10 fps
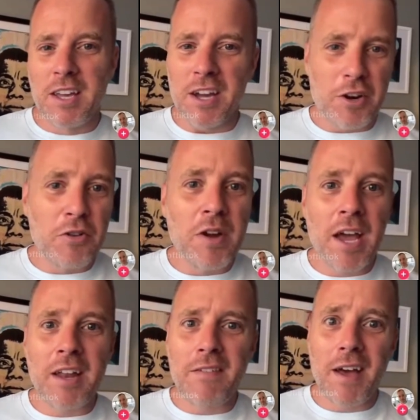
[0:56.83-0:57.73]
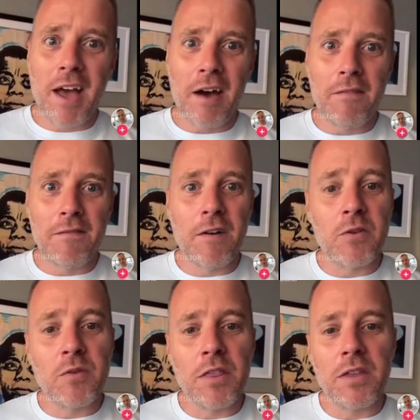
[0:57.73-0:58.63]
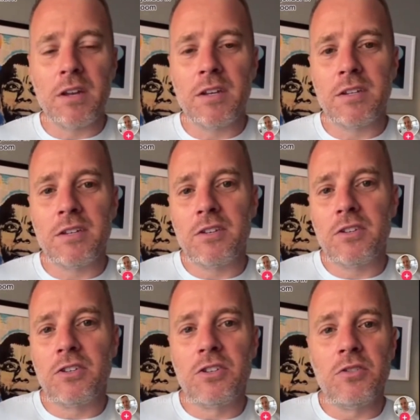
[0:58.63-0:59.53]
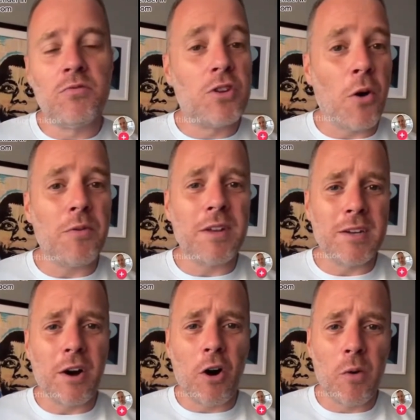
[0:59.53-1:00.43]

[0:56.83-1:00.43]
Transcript: Get creative, have fun with it, and you don't need to